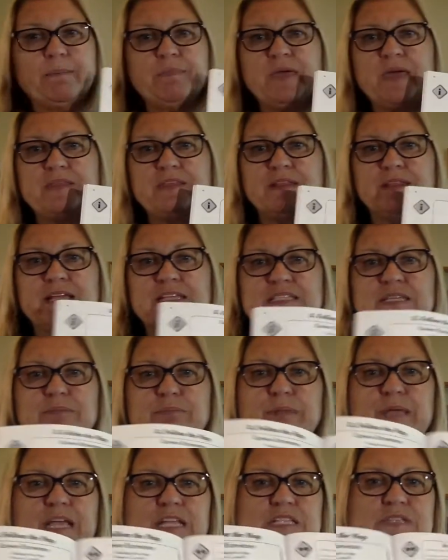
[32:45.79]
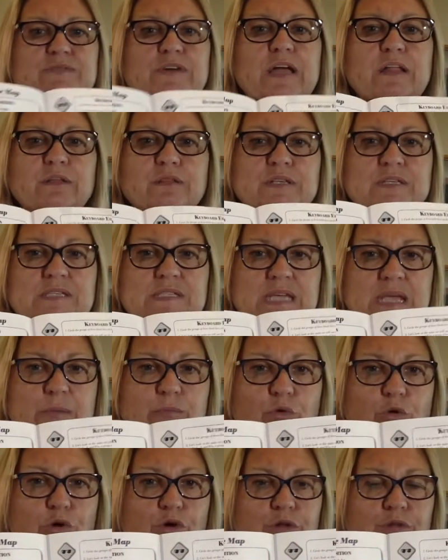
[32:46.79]
And the lesson plans follow the same
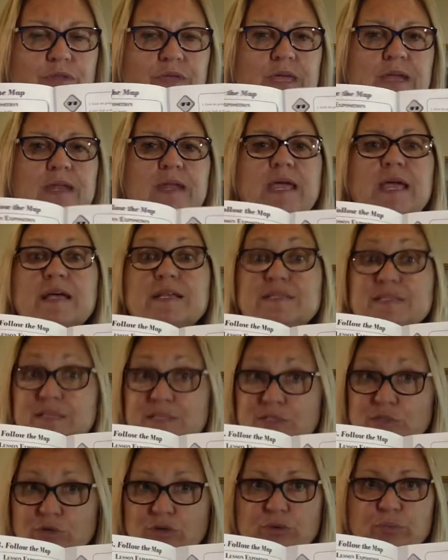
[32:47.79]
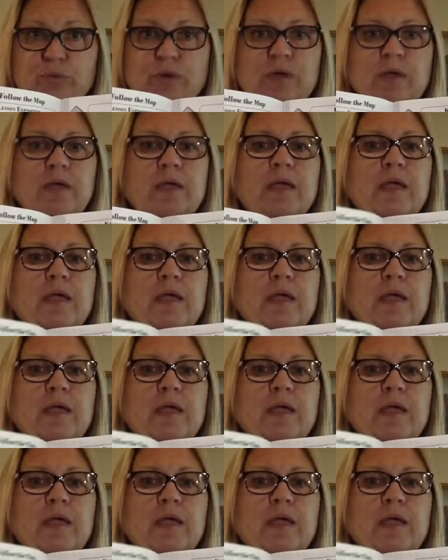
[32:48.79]
order then as the student book,